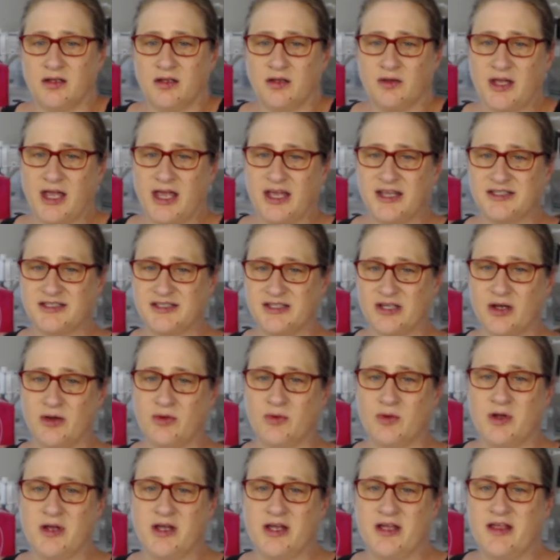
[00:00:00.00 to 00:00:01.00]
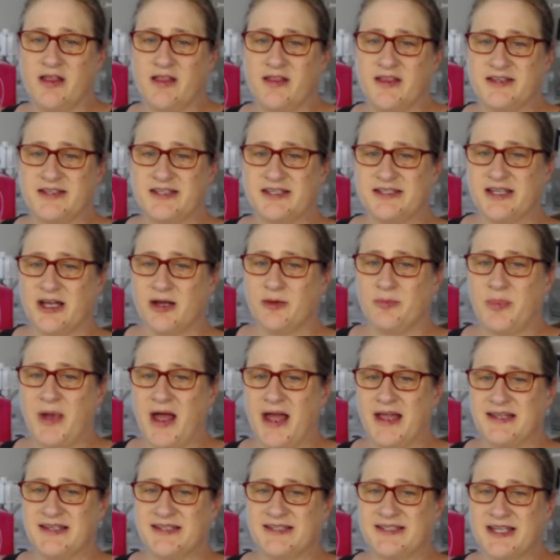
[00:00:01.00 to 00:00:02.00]
Okay, so this is our
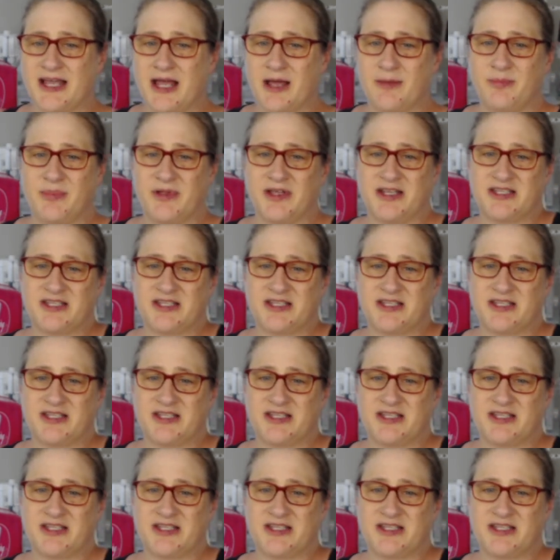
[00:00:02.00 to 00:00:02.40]
bicep.